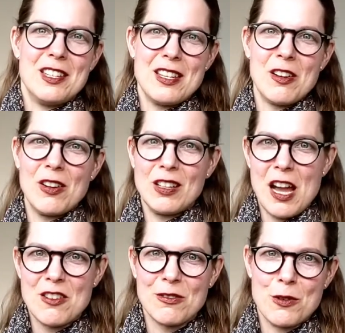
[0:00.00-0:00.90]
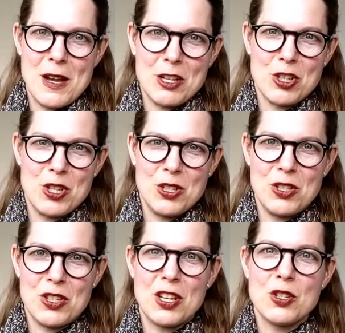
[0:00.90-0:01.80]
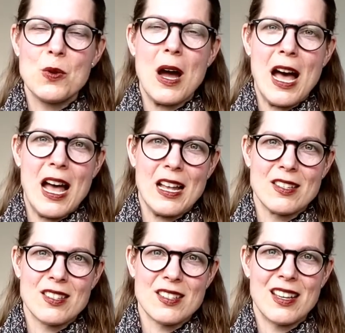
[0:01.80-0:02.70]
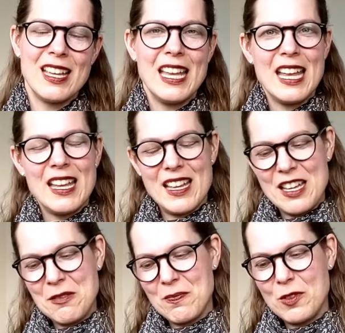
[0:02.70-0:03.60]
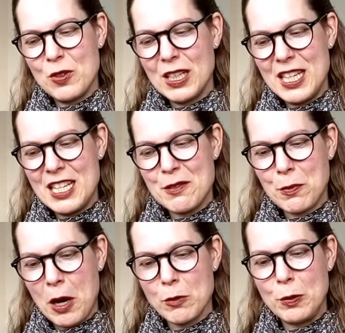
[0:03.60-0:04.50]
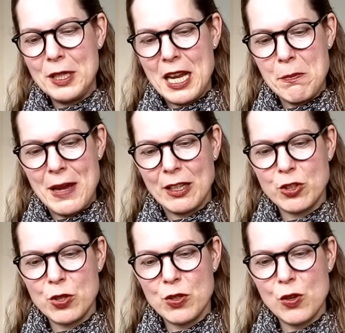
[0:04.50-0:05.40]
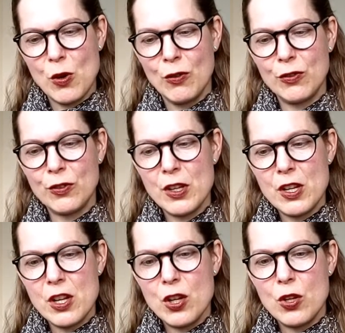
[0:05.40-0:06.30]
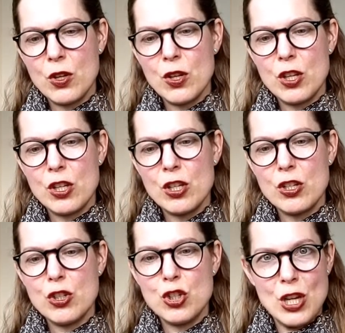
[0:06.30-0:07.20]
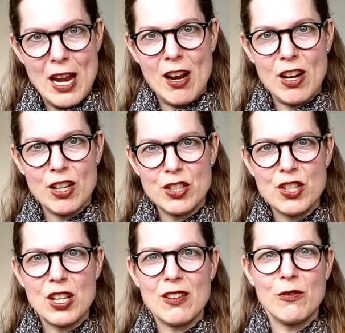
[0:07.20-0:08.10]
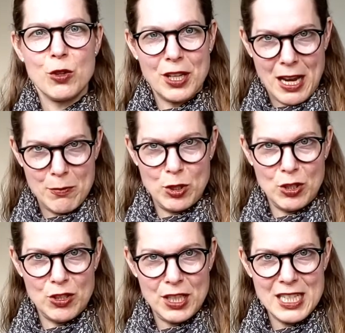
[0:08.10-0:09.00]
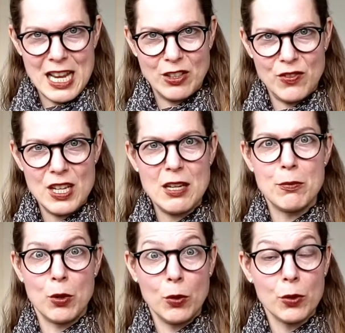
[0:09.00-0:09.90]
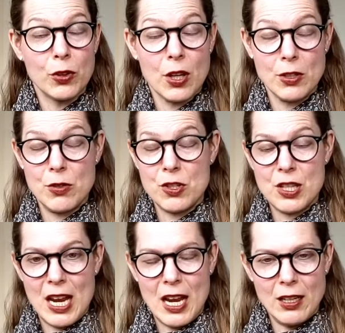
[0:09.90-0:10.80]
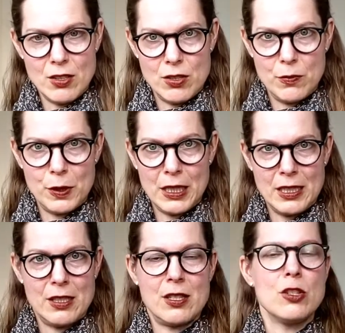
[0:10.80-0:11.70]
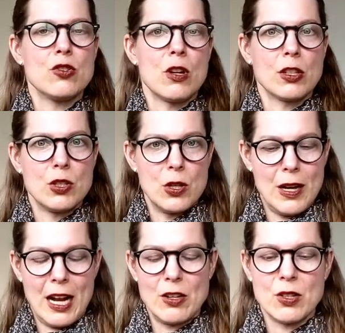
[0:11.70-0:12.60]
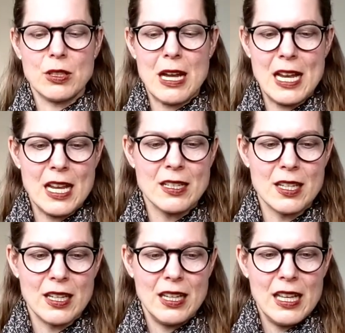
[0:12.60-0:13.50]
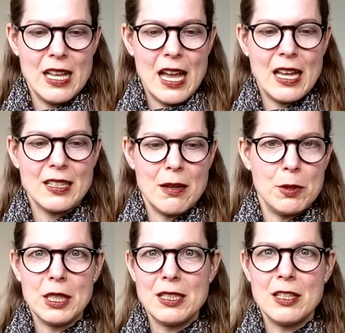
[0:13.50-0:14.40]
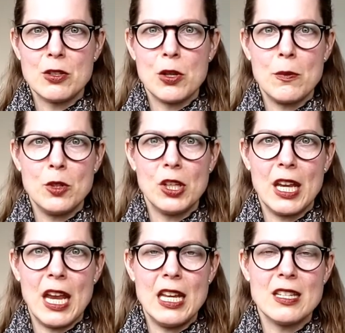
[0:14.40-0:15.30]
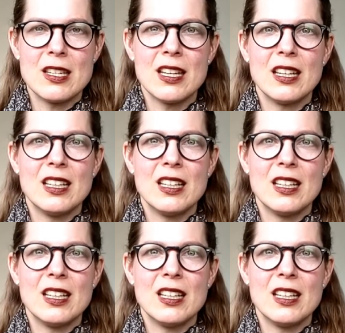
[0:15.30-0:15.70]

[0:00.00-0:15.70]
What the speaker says: There are a lot of questions to ask. Really, it's probably a matter of shared vocabulary that we both understand, the Pilates instructor and the client, and the ability to communicate